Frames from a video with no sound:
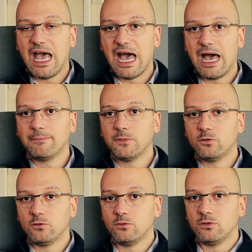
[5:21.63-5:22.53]
up
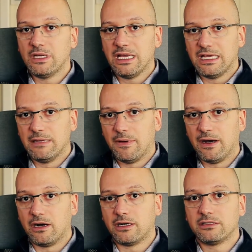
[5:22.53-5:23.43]
to a
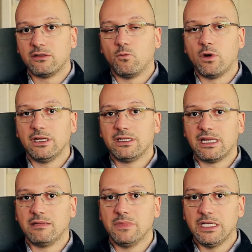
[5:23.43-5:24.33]
part where it
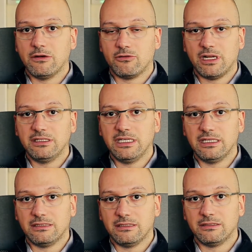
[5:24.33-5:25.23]
can be
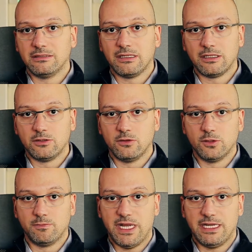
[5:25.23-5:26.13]
radiated to
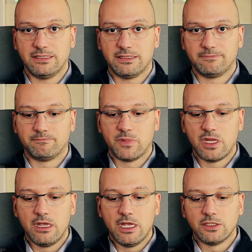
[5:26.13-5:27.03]
space.
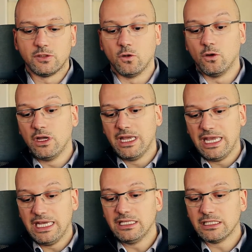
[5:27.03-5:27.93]
So
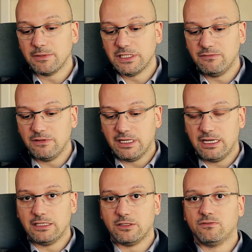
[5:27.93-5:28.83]
in the specific
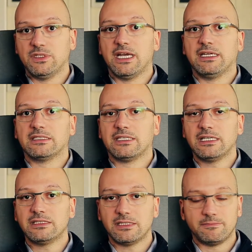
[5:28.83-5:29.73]
case of the
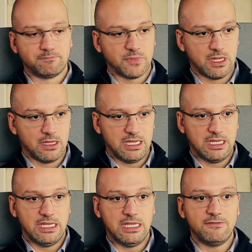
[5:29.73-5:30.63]
ISS,
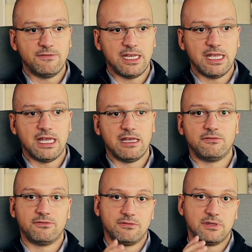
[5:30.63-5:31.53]
if I have
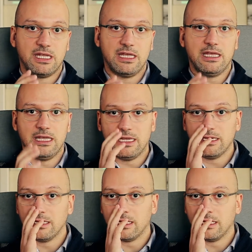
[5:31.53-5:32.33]
a